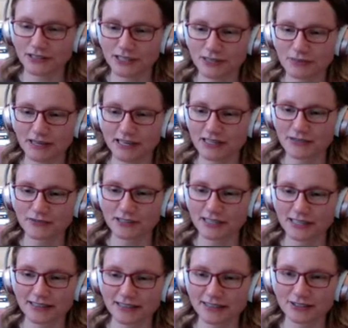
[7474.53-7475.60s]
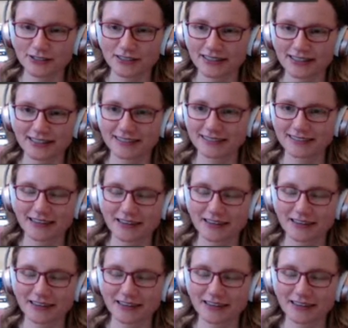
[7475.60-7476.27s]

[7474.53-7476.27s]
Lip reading: all these plans for English and then